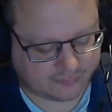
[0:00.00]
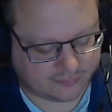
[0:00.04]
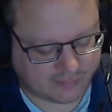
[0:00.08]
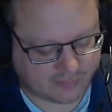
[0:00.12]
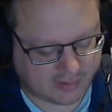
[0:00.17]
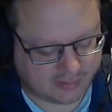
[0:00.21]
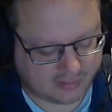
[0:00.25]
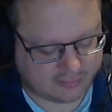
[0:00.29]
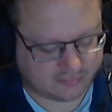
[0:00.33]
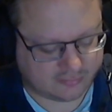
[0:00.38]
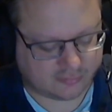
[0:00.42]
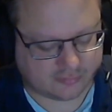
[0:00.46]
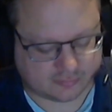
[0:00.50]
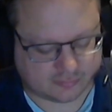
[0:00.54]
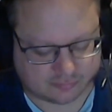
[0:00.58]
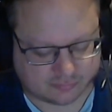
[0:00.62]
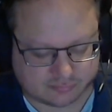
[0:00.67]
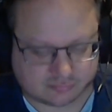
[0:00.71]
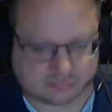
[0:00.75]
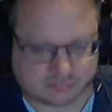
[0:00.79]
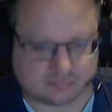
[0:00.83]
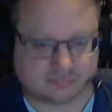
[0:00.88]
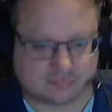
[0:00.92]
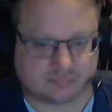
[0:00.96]
and
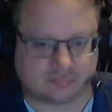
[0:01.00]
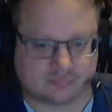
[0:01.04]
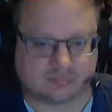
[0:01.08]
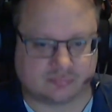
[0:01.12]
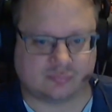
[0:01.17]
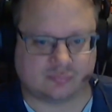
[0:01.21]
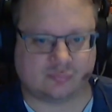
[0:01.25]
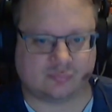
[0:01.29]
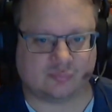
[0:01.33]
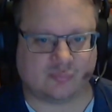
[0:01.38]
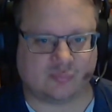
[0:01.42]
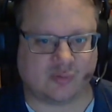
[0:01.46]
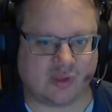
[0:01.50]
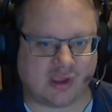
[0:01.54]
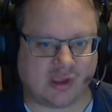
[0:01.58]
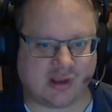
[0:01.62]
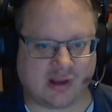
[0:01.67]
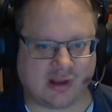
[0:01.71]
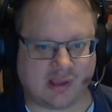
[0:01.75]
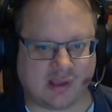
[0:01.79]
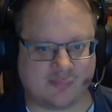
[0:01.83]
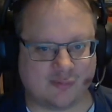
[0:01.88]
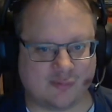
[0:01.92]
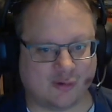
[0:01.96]

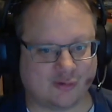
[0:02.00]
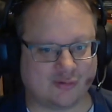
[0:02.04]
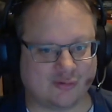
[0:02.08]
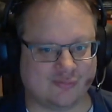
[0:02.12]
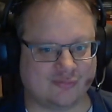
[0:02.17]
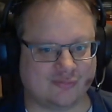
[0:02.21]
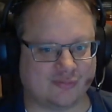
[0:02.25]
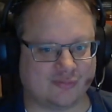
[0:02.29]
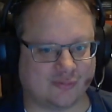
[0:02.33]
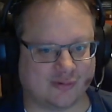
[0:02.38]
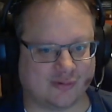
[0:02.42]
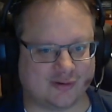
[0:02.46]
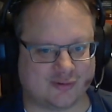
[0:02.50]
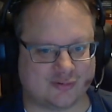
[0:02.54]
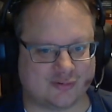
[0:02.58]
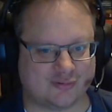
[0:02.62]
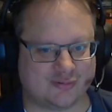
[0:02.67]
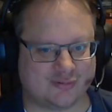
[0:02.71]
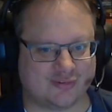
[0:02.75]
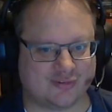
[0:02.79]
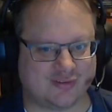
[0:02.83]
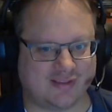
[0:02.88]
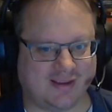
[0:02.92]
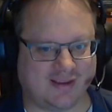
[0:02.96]
I'm looking forward to
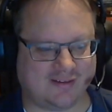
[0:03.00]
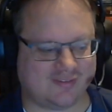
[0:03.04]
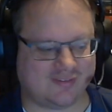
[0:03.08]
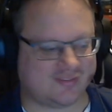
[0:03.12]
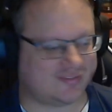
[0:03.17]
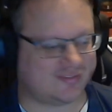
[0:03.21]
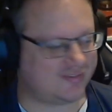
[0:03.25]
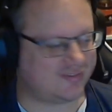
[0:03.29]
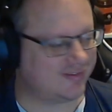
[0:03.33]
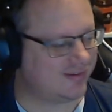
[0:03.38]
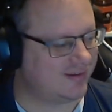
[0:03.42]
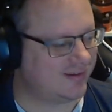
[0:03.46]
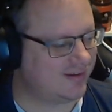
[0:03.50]
the next.